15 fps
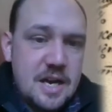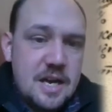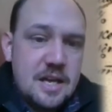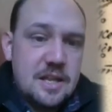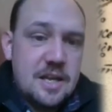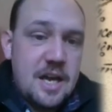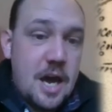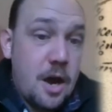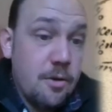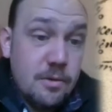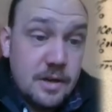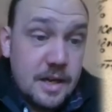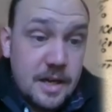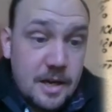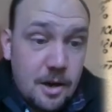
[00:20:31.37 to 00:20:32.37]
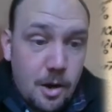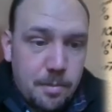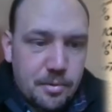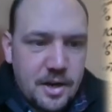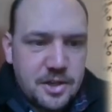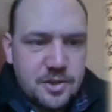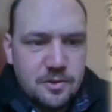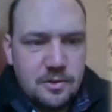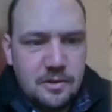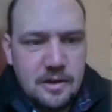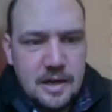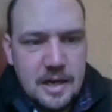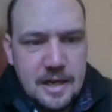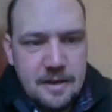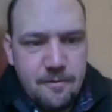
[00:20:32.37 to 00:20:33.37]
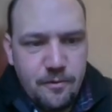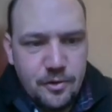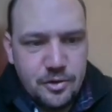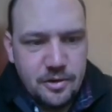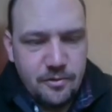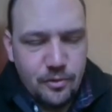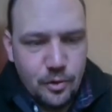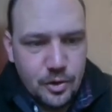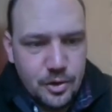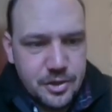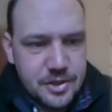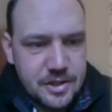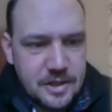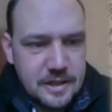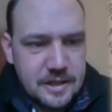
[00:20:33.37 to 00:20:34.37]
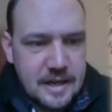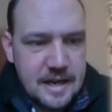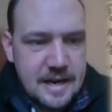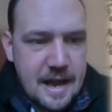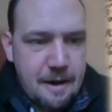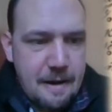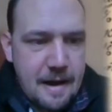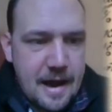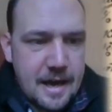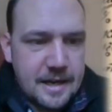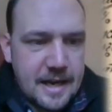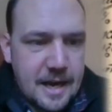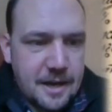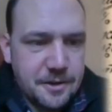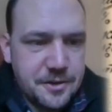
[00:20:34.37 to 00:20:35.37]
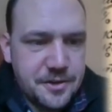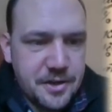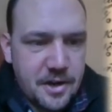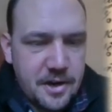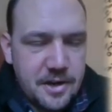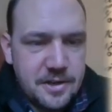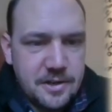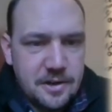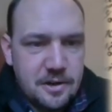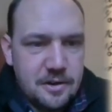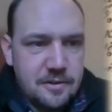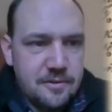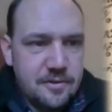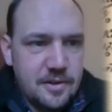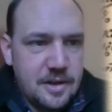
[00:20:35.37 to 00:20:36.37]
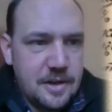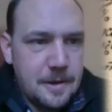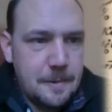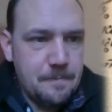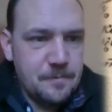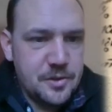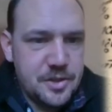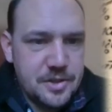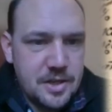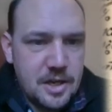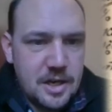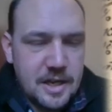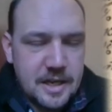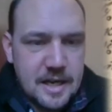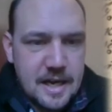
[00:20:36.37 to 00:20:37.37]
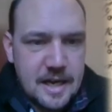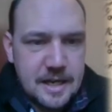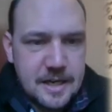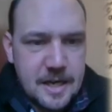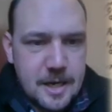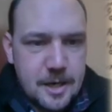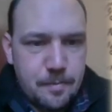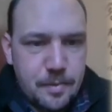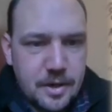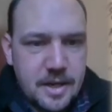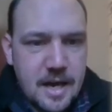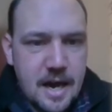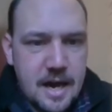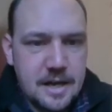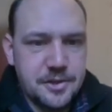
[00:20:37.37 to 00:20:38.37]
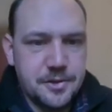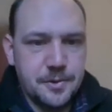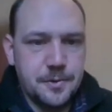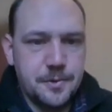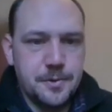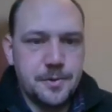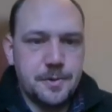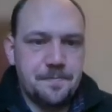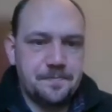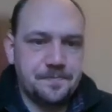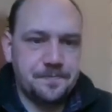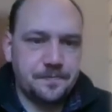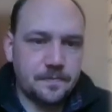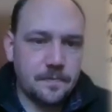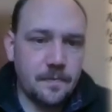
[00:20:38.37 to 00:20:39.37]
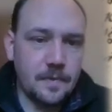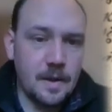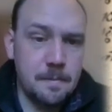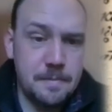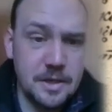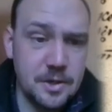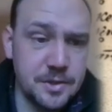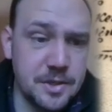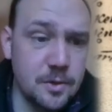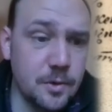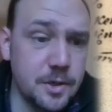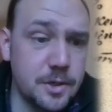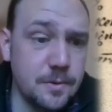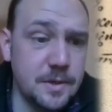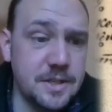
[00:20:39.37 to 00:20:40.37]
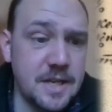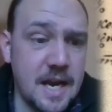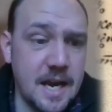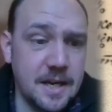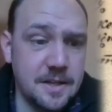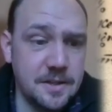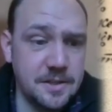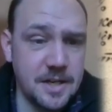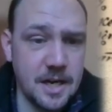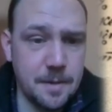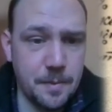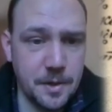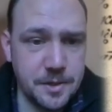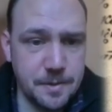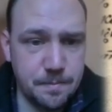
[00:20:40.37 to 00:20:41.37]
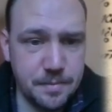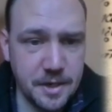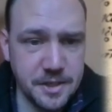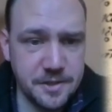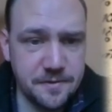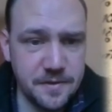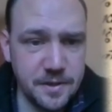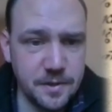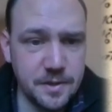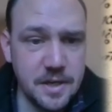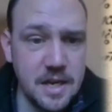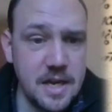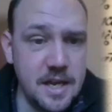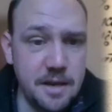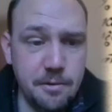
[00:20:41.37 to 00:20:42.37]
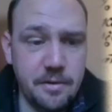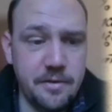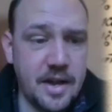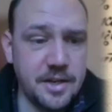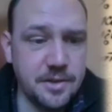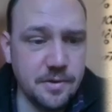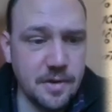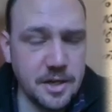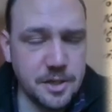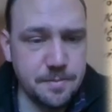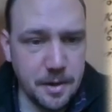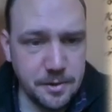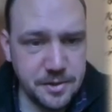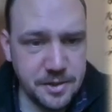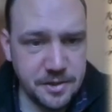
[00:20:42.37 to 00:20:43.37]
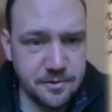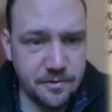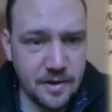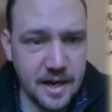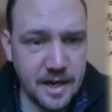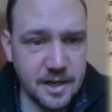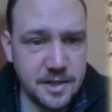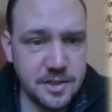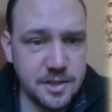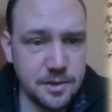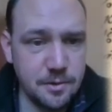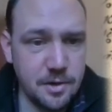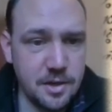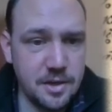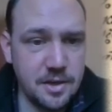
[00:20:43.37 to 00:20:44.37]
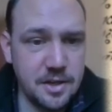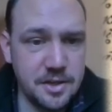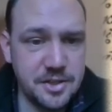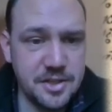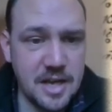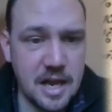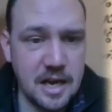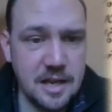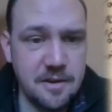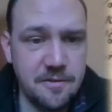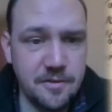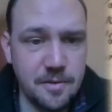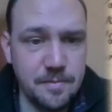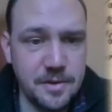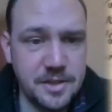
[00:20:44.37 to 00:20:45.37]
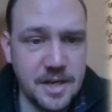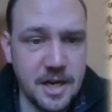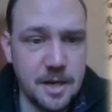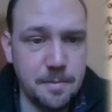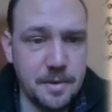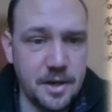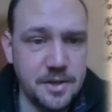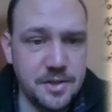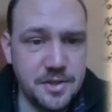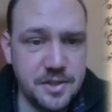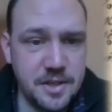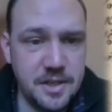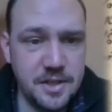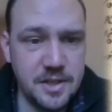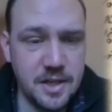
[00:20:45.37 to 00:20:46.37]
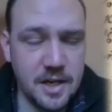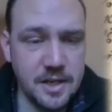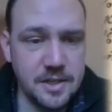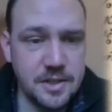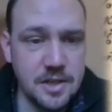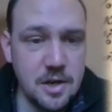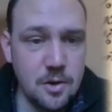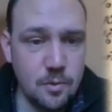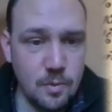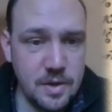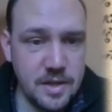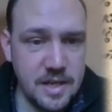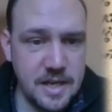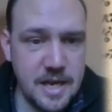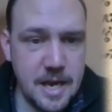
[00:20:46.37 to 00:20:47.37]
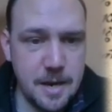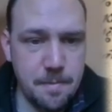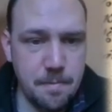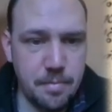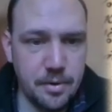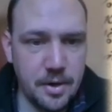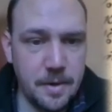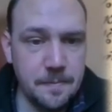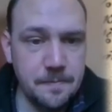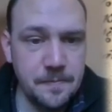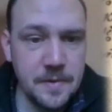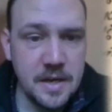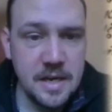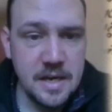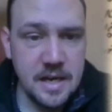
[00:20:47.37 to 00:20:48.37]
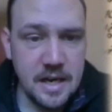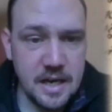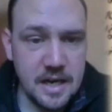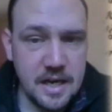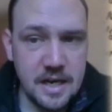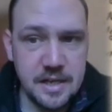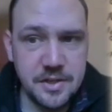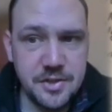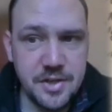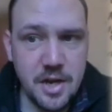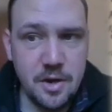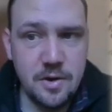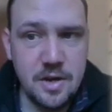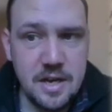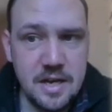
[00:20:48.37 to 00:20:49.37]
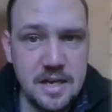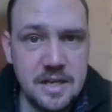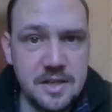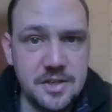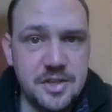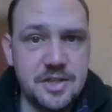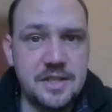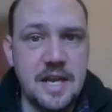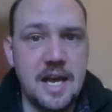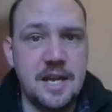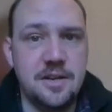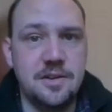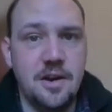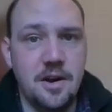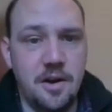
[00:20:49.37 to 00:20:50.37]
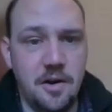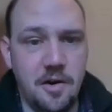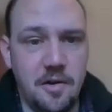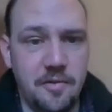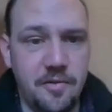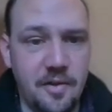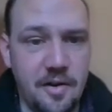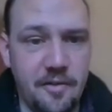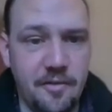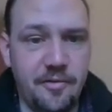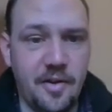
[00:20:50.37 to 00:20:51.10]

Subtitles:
the only operational infantry force that they now had outside of Stirling and Edinburgh castles, because in order to attack the Jacobites at Bruntsfield, he would have had to expose his flank to a sally from the Jacobite siege lines within Edinburgh. And so instead of